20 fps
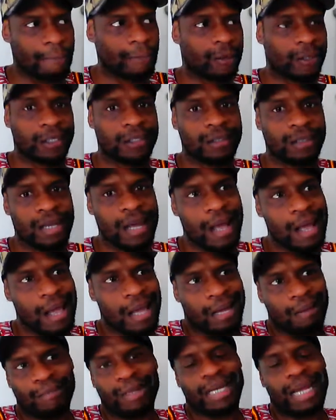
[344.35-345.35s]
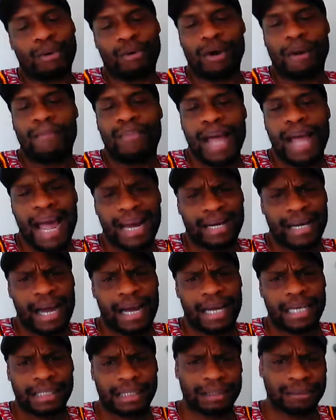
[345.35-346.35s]
I mean, they weren't bad
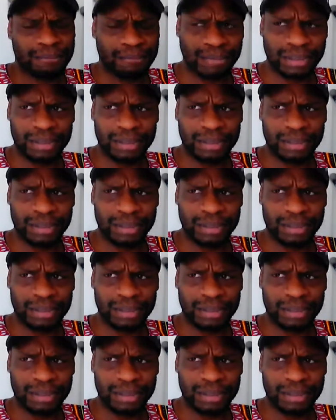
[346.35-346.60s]
guys.